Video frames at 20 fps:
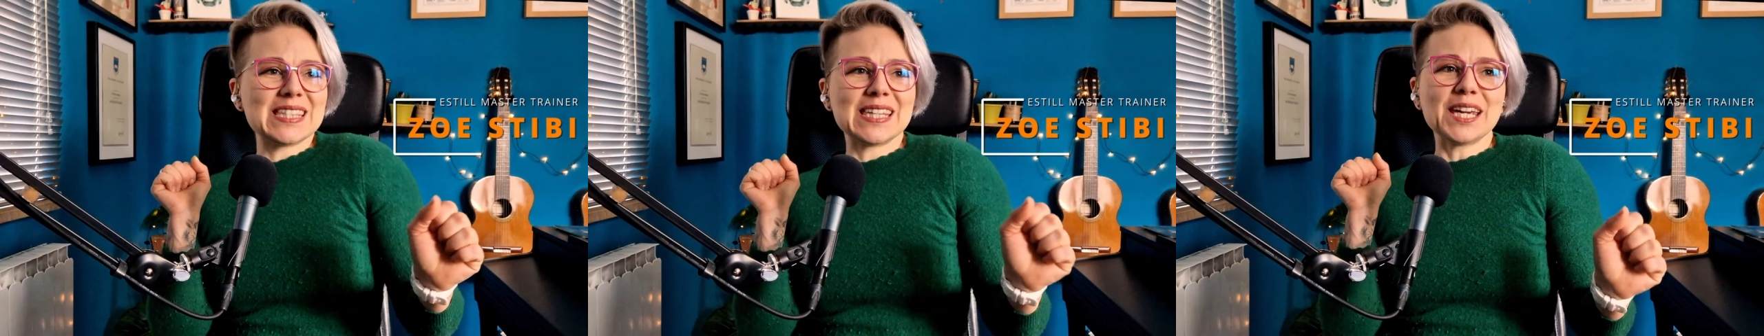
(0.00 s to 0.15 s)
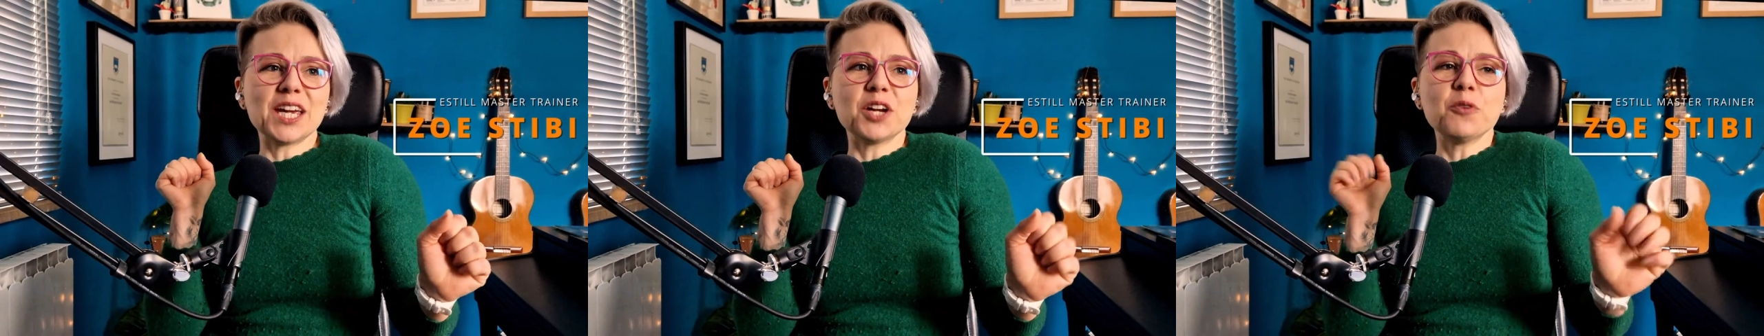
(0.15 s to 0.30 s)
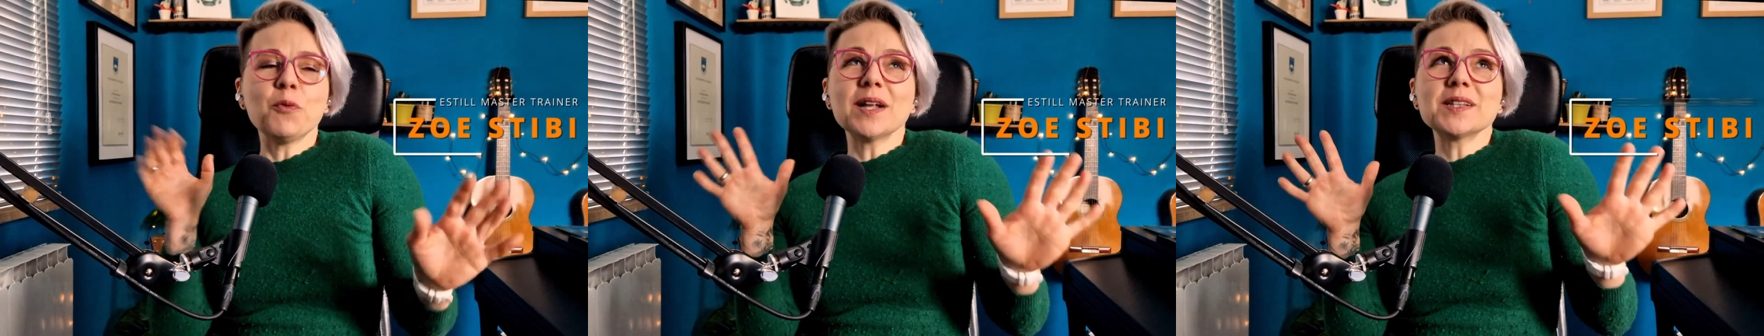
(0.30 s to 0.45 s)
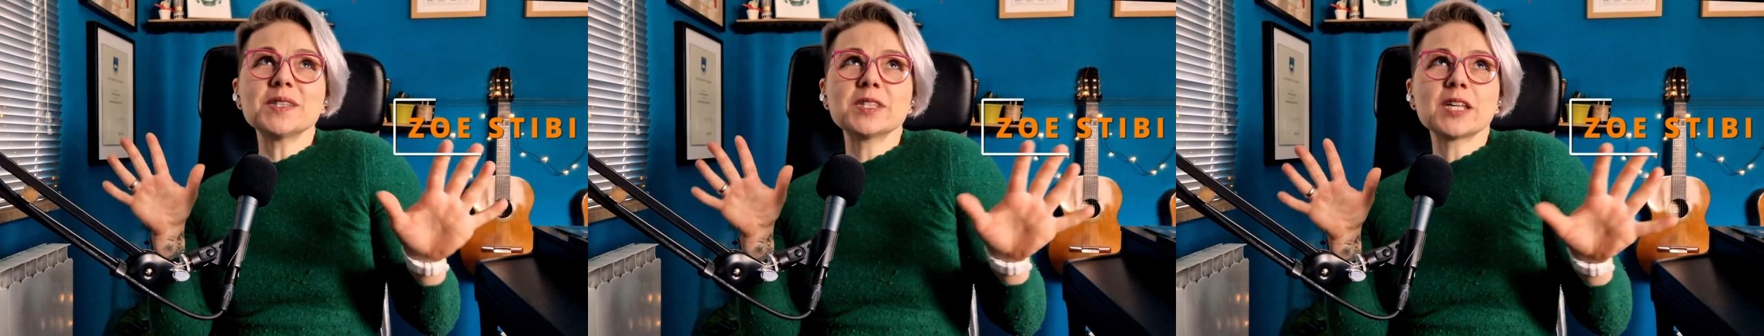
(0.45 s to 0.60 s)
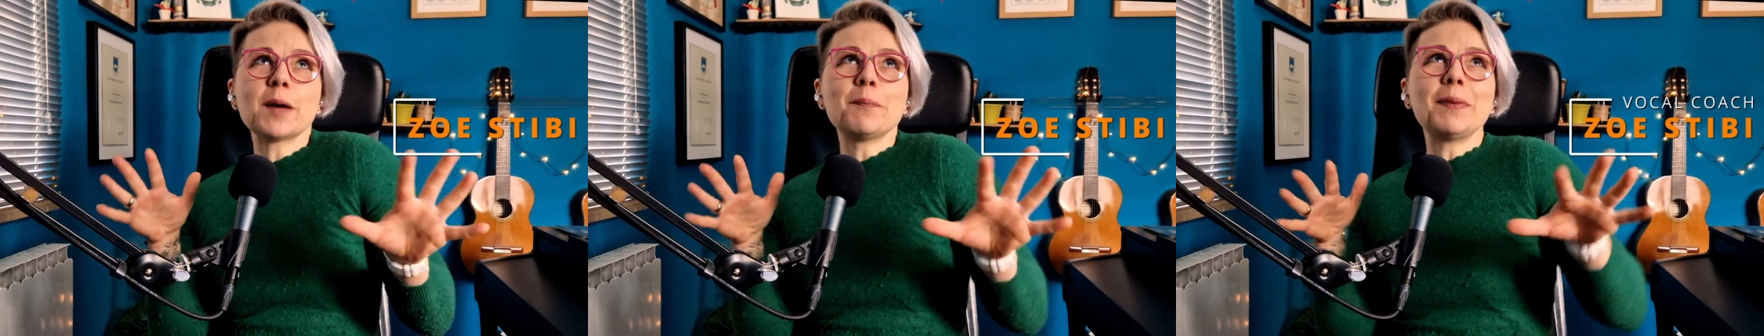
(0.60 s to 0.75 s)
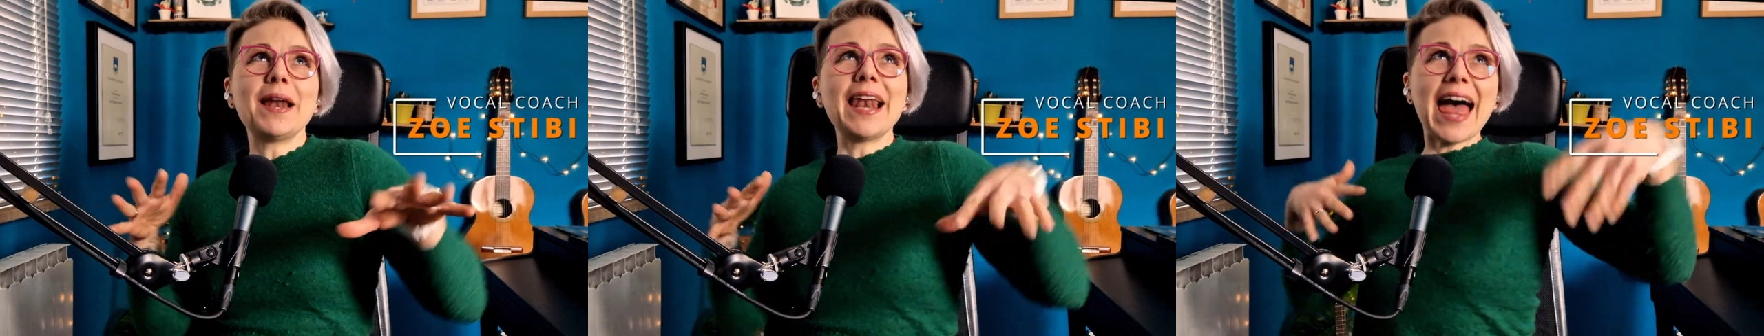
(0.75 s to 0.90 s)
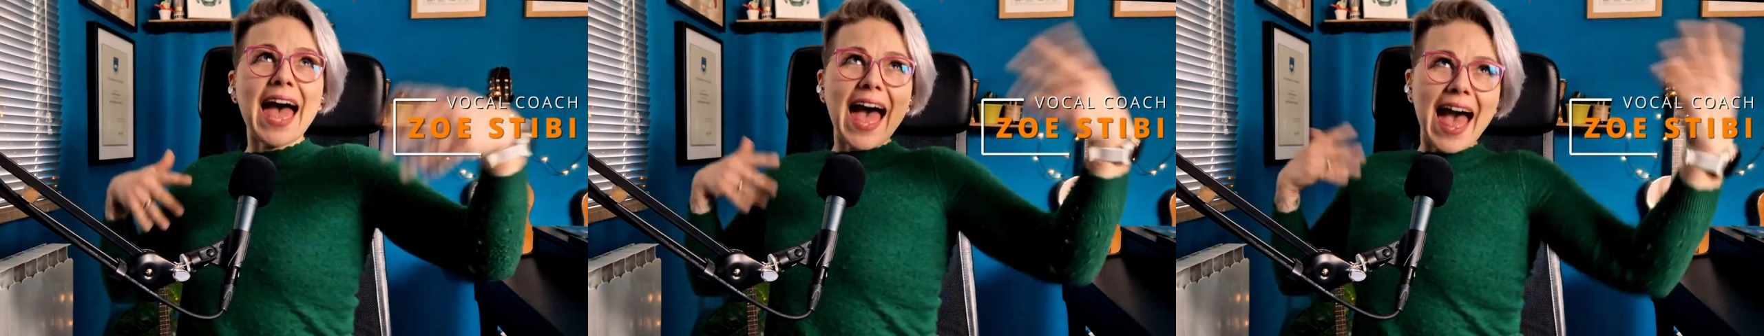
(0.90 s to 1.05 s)
singing What's Up
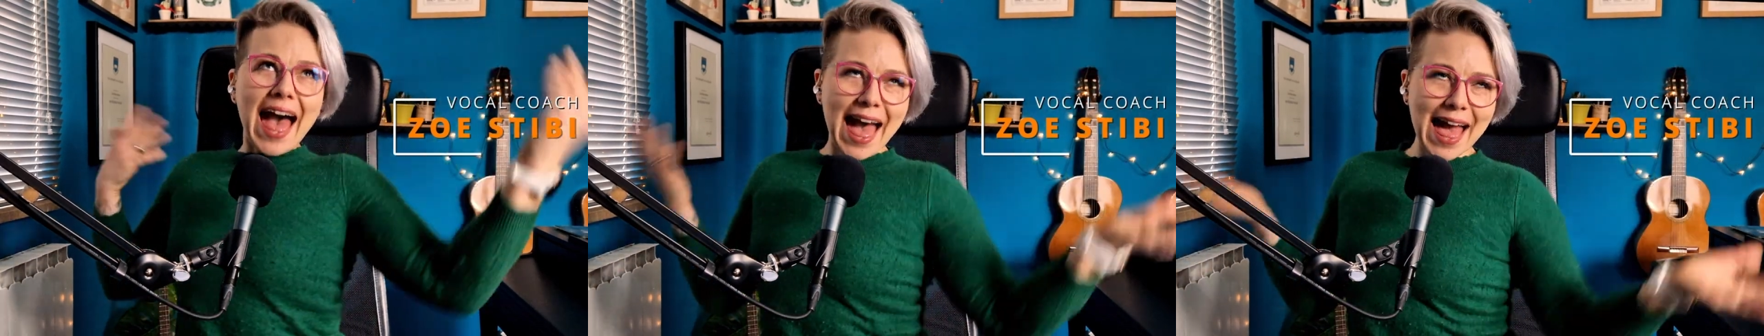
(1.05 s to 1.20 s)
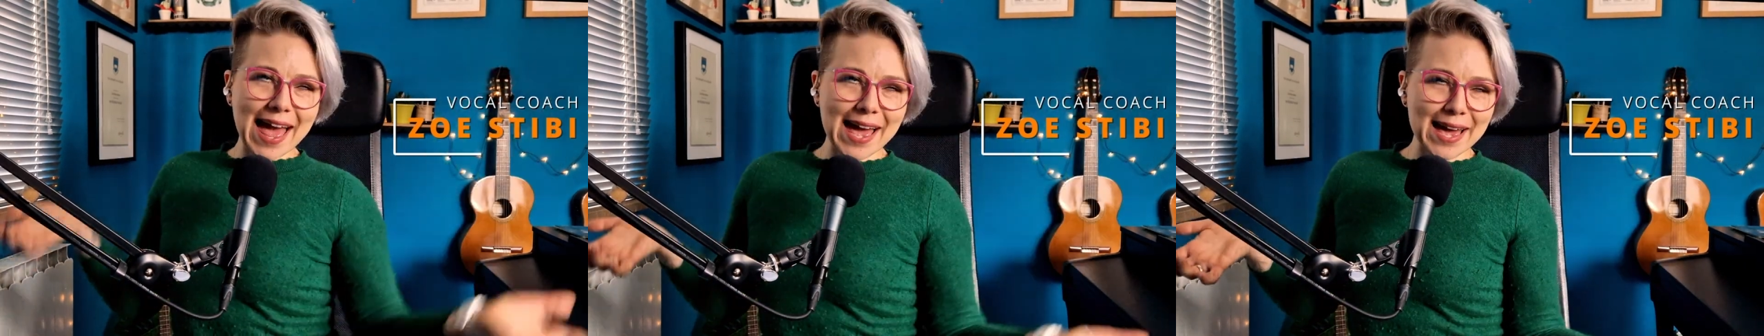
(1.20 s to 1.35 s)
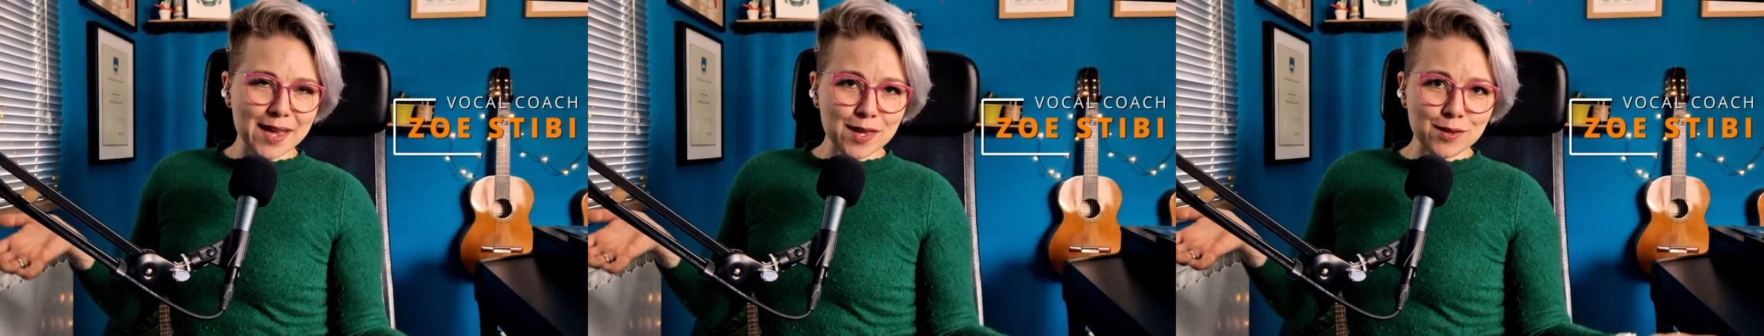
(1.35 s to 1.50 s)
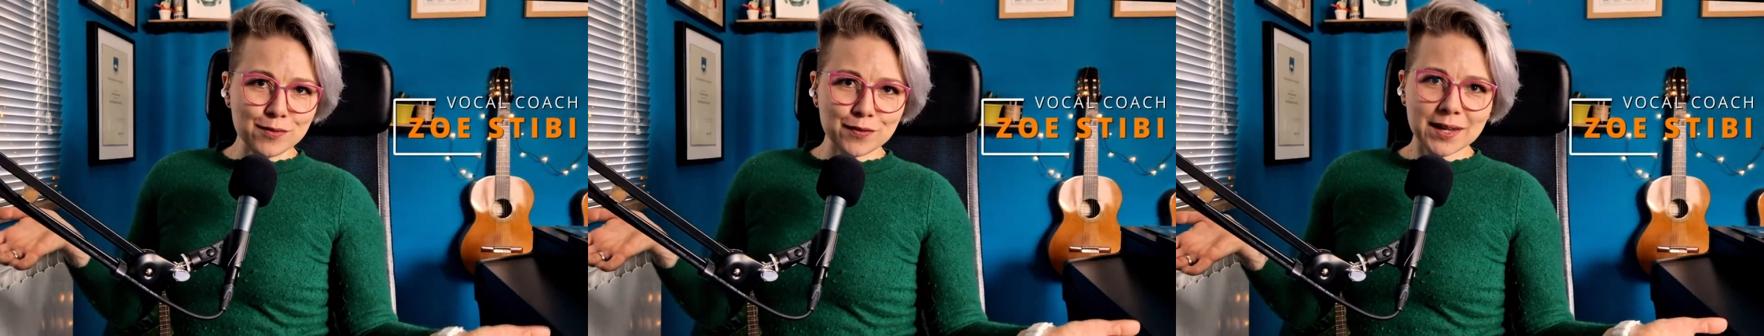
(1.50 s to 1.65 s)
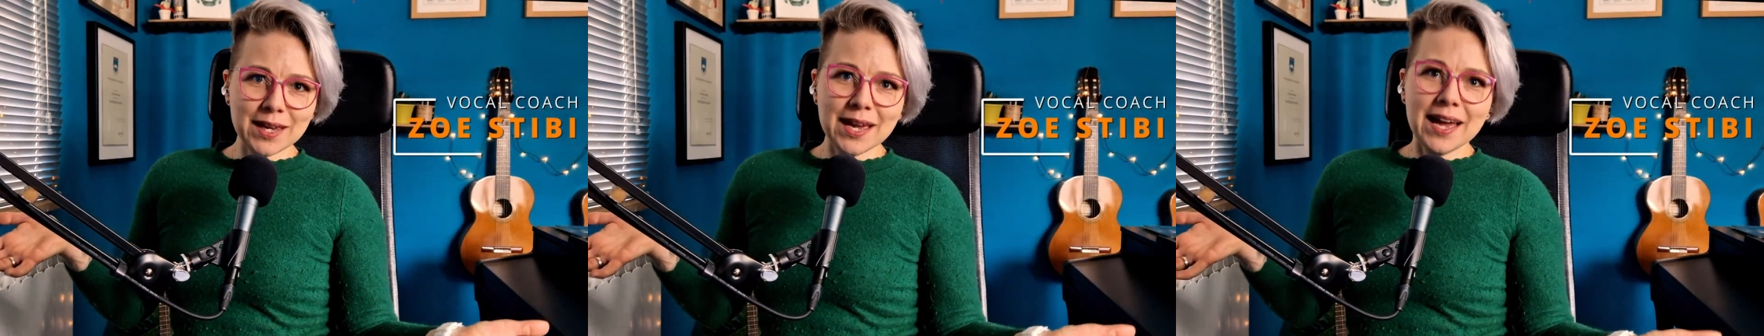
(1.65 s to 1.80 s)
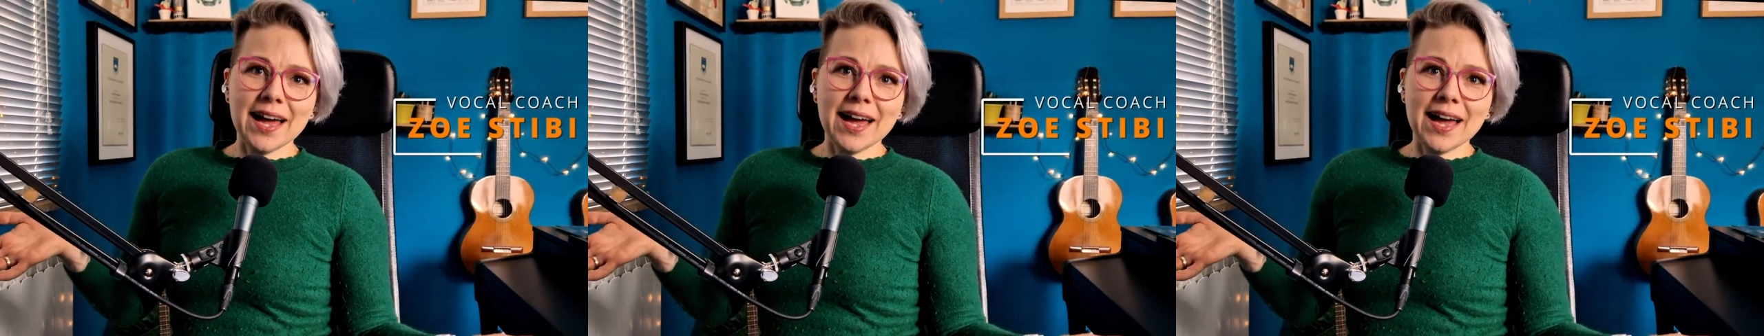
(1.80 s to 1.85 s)
live.